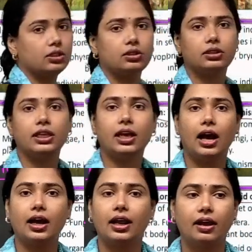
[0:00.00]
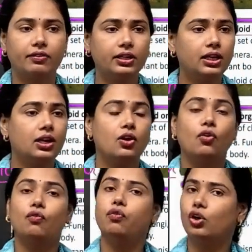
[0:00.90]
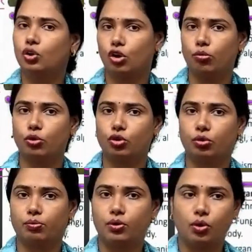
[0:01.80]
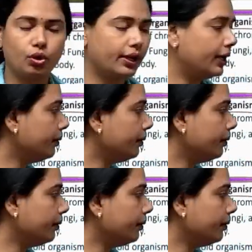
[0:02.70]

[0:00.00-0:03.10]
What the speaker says: they are having full chromosome. Okay?